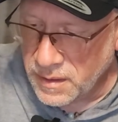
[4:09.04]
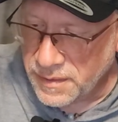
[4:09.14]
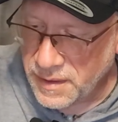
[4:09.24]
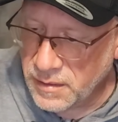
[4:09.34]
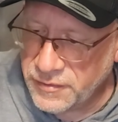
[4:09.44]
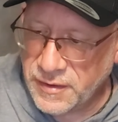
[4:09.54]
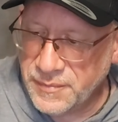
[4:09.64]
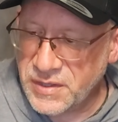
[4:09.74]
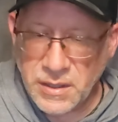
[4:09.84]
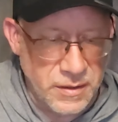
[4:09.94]
There's
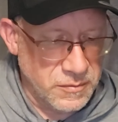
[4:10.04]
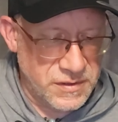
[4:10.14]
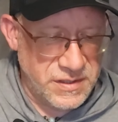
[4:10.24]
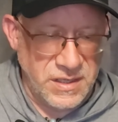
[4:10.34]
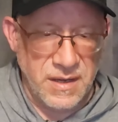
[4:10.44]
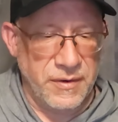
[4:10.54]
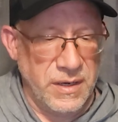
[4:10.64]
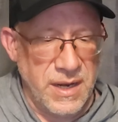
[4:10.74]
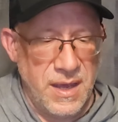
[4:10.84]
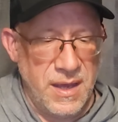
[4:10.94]
something you don't see
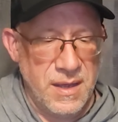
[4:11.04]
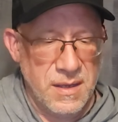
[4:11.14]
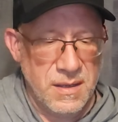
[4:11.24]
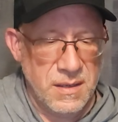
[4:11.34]
every day.